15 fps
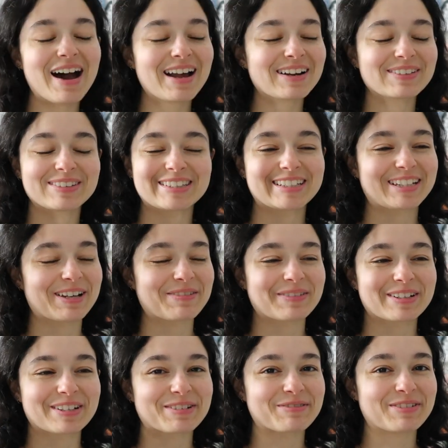I don't think I'm
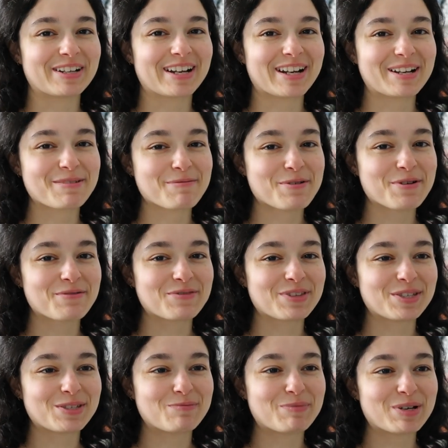gonna read any more of
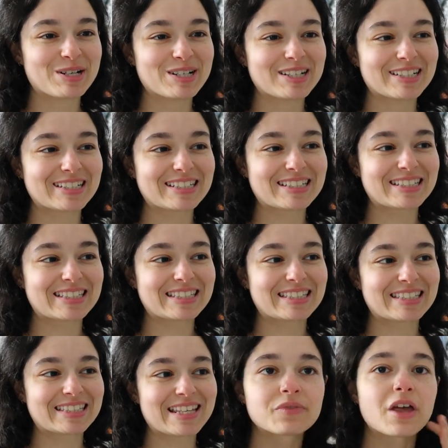these books.
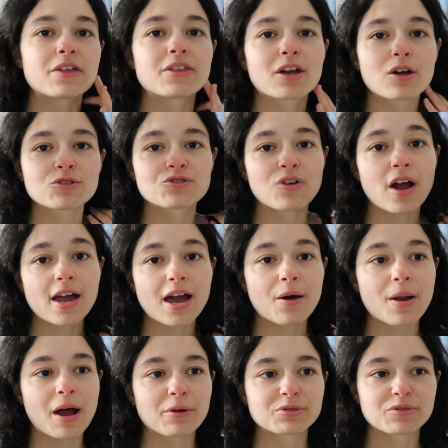I think I'll try
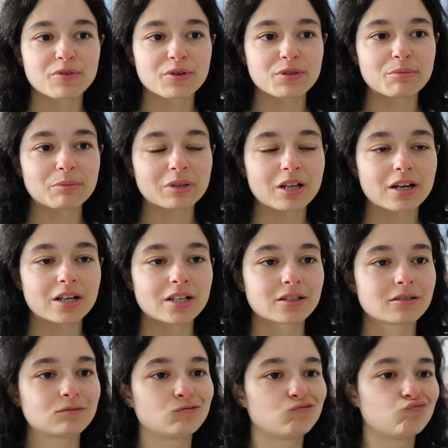out House of Earth and Blood.
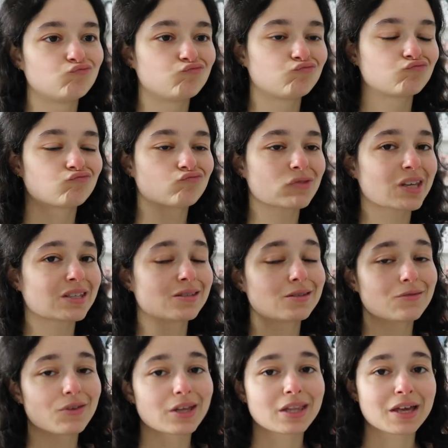See
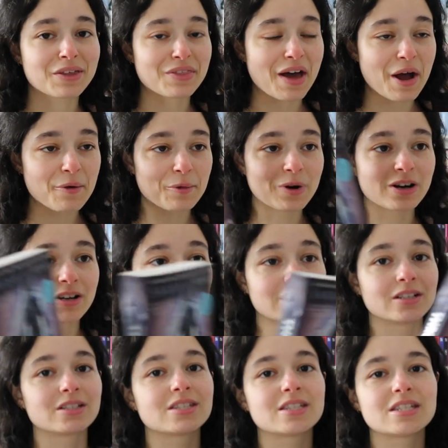if I like that
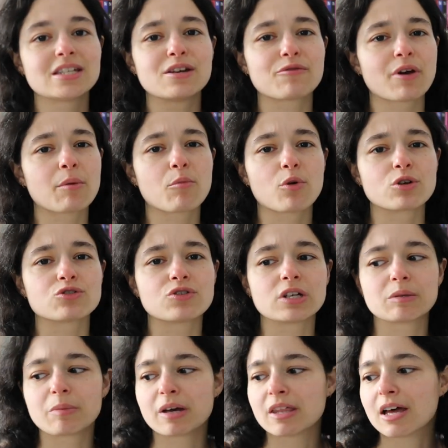one. See if I'm more
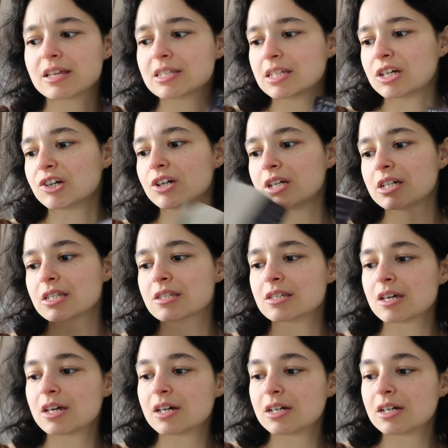intrigued by that series.